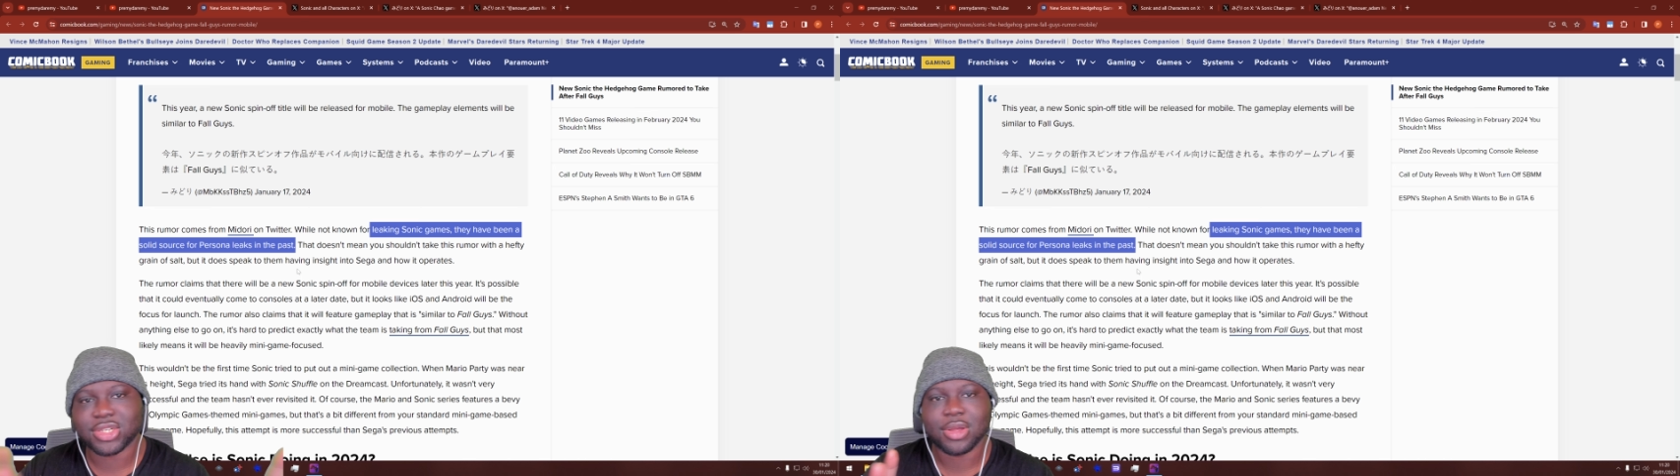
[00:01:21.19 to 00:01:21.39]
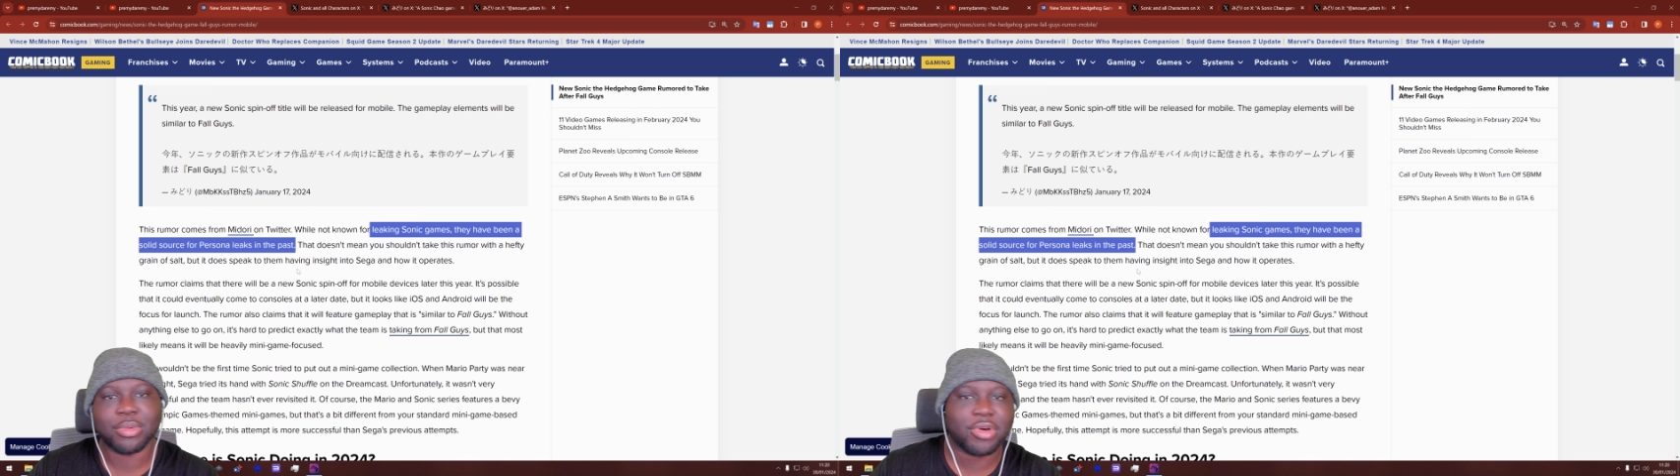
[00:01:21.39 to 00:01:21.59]

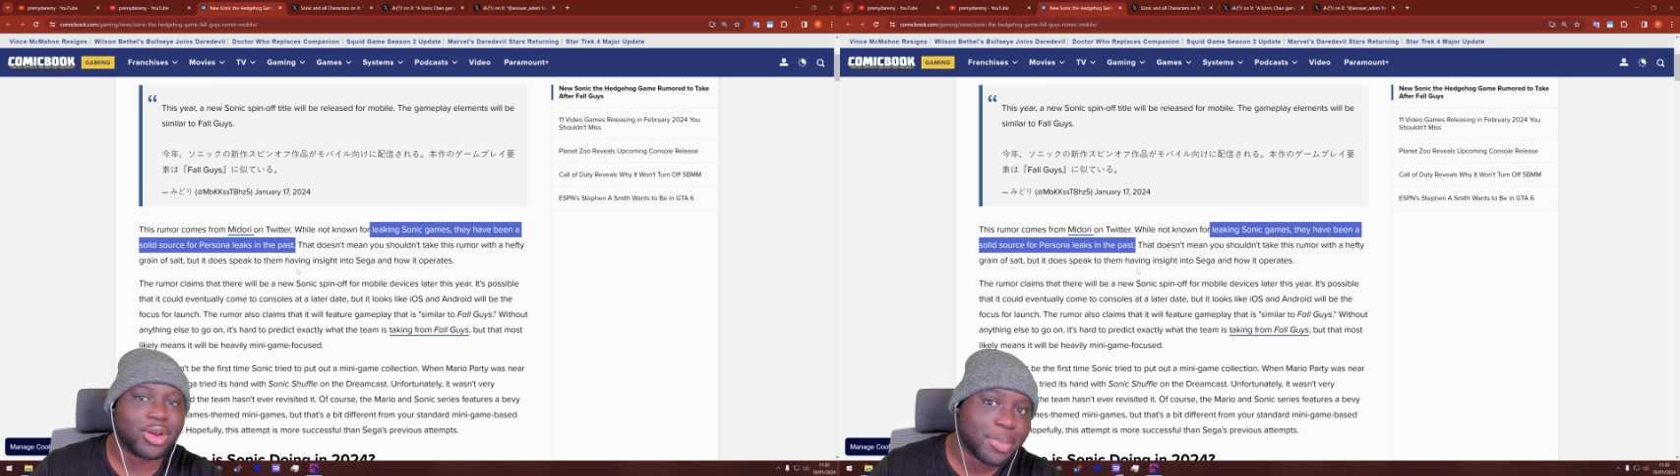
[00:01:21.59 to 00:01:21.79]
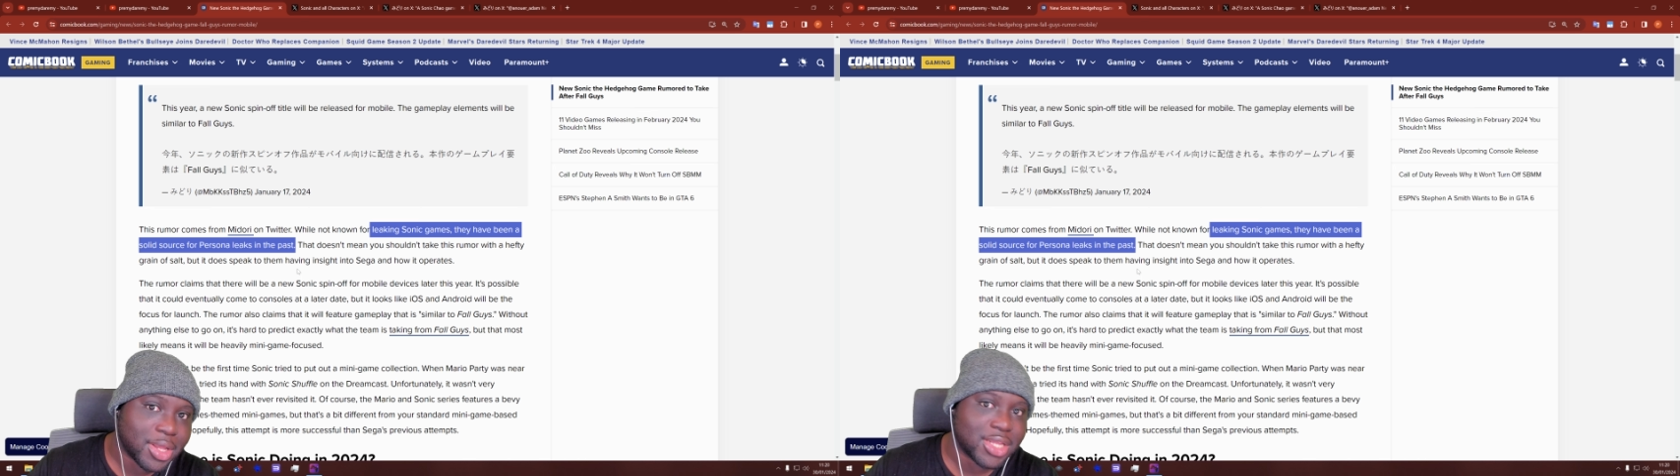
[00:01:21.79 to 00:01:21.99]
some
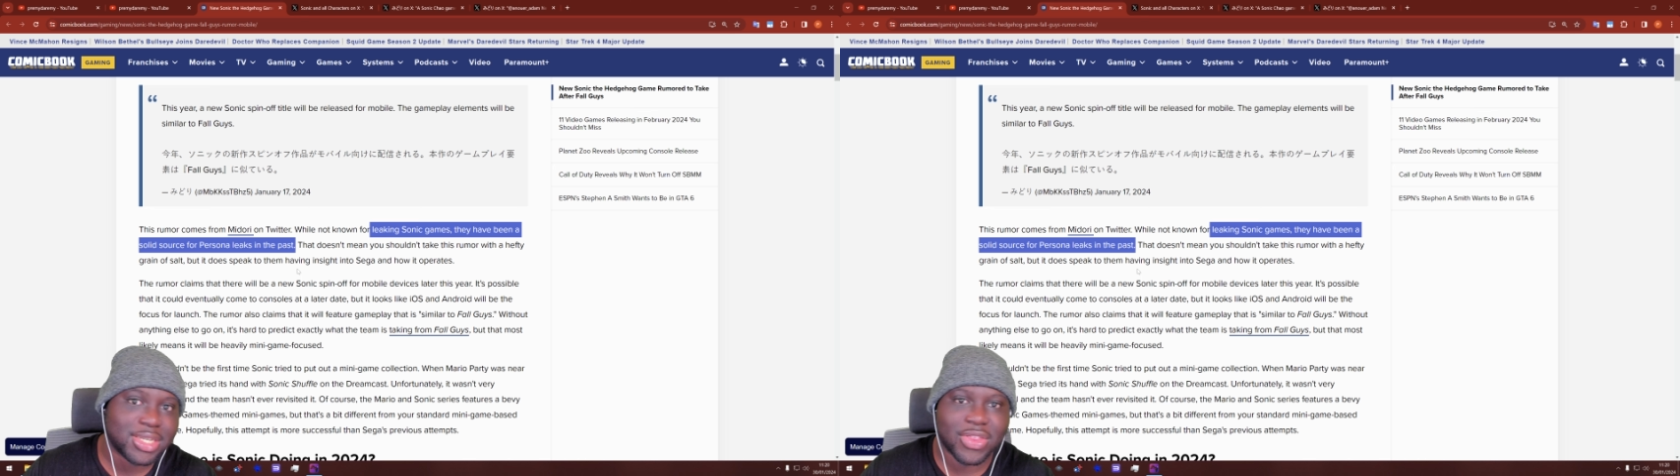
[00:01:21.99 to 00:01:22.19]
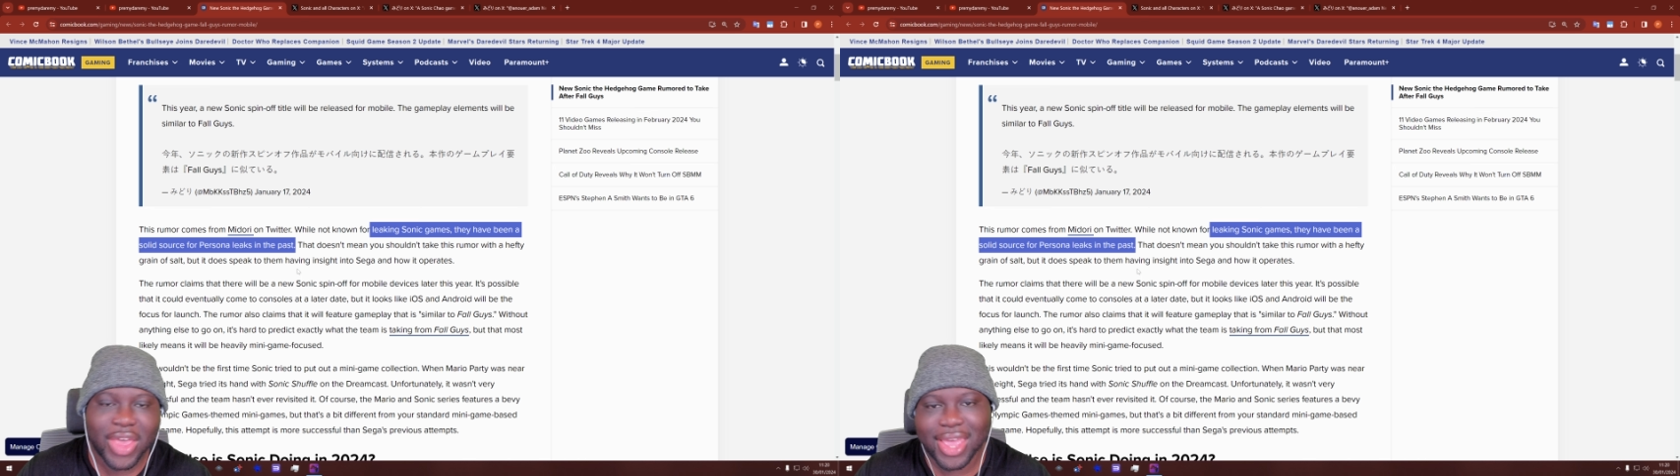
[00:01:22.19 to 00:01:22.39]

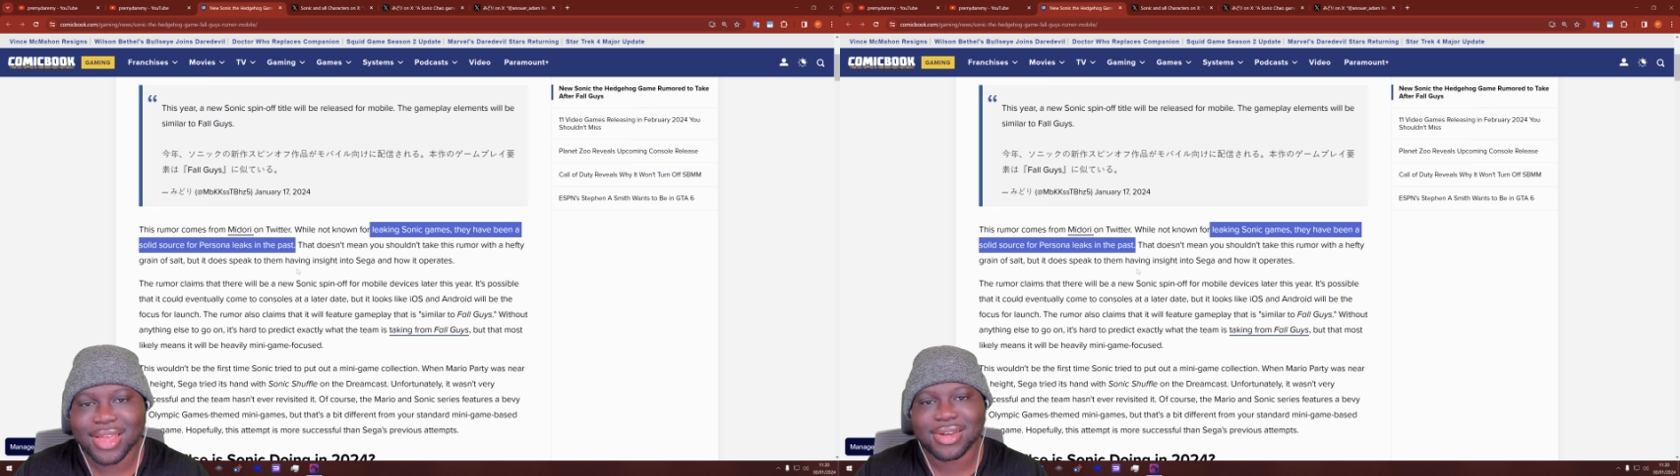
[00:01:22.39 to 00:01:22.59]
credibility there.